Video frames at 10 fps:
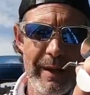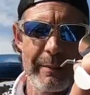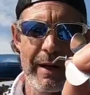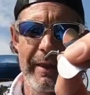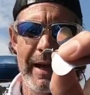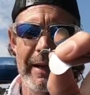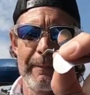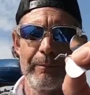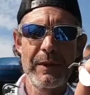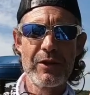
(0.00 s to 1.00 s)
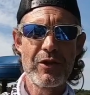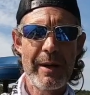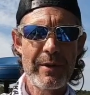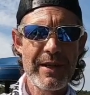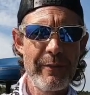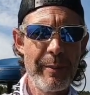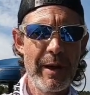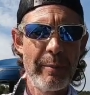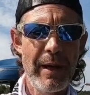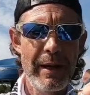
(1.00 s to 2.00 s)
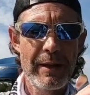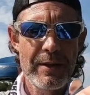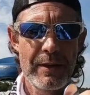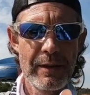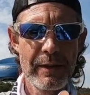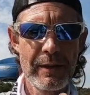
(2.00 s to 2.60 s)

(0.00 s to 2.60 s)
I mean by that is grab yourself a pair of pliers